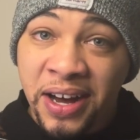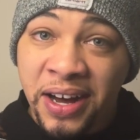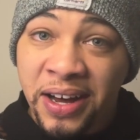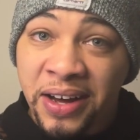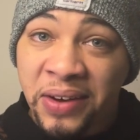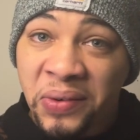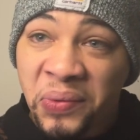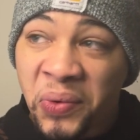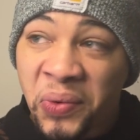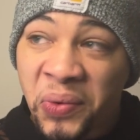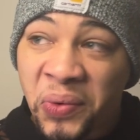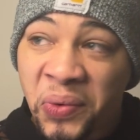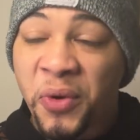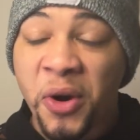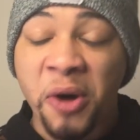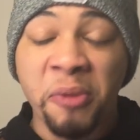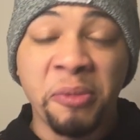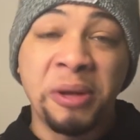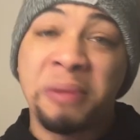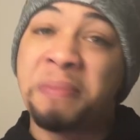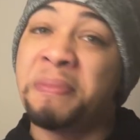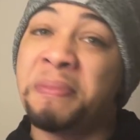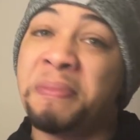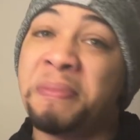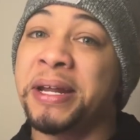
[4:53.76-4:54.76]

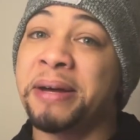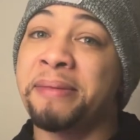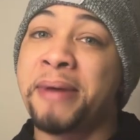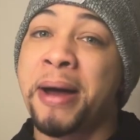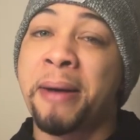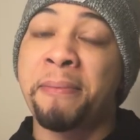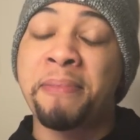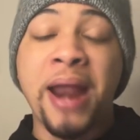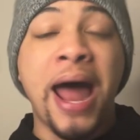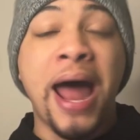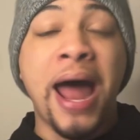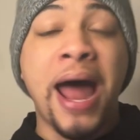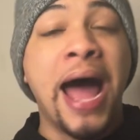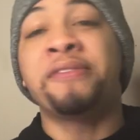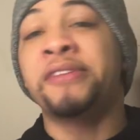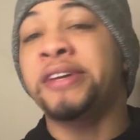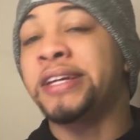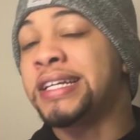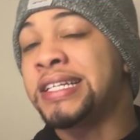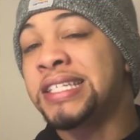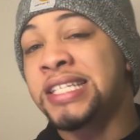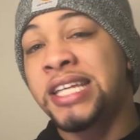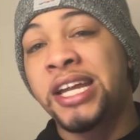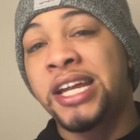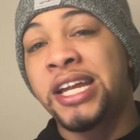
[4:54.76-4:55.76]
Roman beat him. I'm not even going to
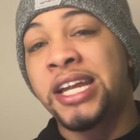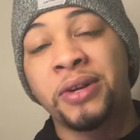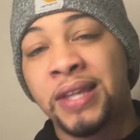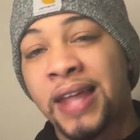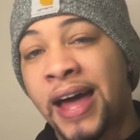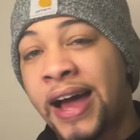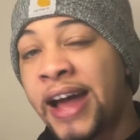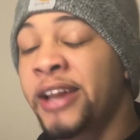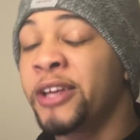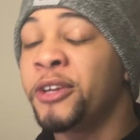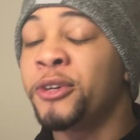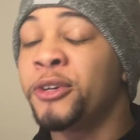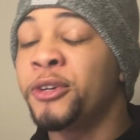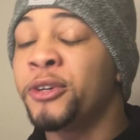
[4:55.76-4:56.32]
sit here and lie to you.